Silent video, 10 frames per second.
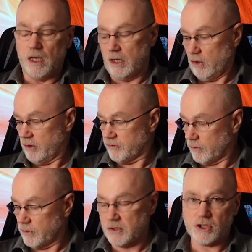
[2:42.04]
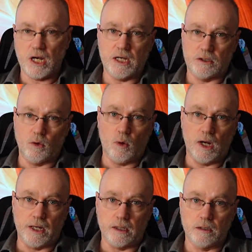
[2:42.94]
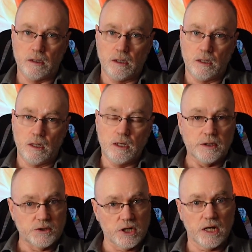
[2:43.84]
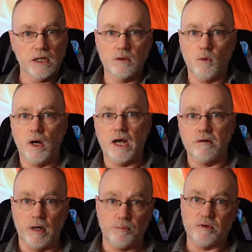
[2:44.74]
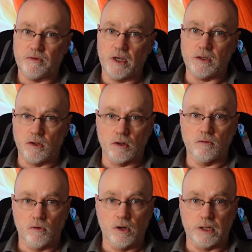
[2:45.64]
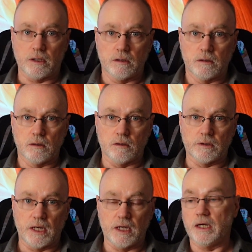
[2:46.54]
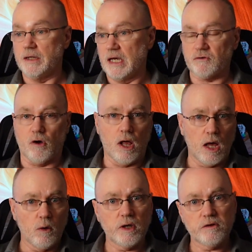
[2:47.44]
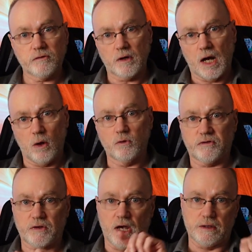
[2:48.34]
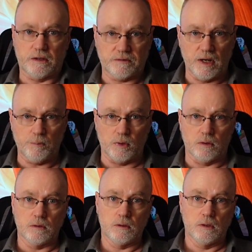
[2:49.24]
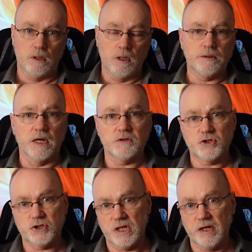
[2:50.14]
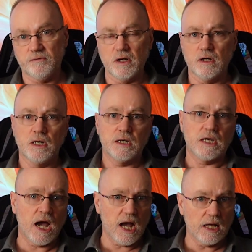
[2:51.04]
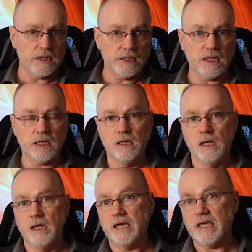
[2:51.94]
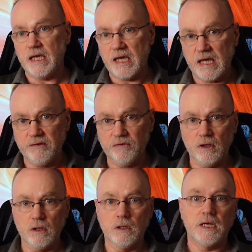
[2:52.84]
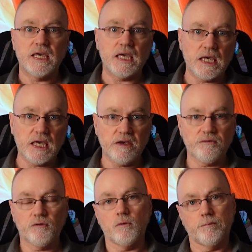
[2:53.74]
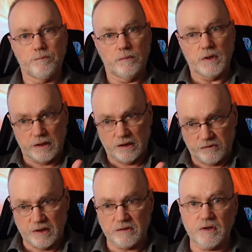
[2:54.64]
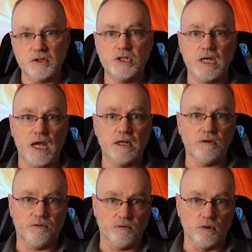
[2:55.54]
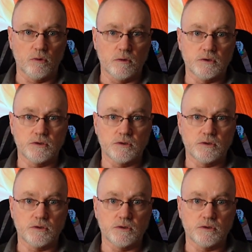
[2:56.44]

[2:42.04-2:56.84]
And also the J and the Y. The J and the Y represent your groin, okay? And that's always outside the temple. That's Shiva, Kali, evil, Eve, in the sense that she ate the fruit